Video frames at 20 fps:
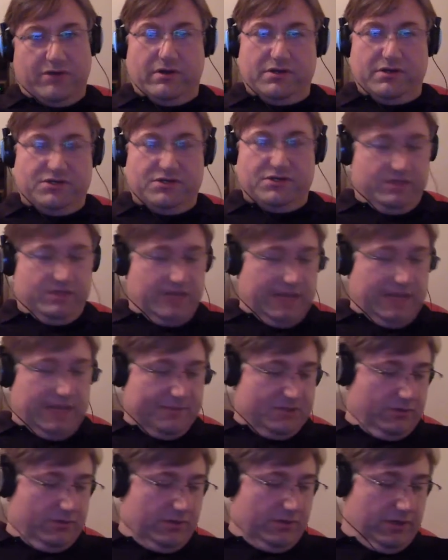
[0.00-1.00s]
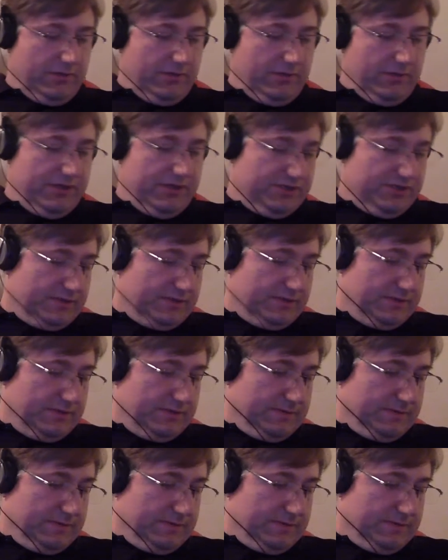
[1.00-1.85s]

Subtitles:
and she's absolutely amazing.